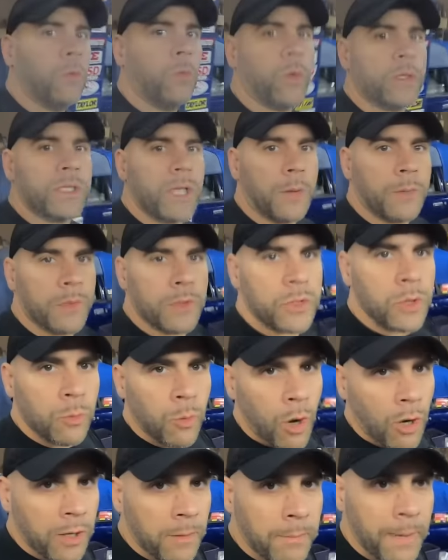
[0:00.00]
What's up, YouTube?
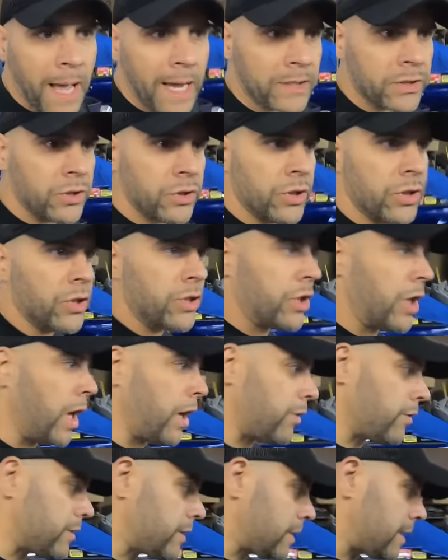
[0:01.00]
Welcome back to the channel.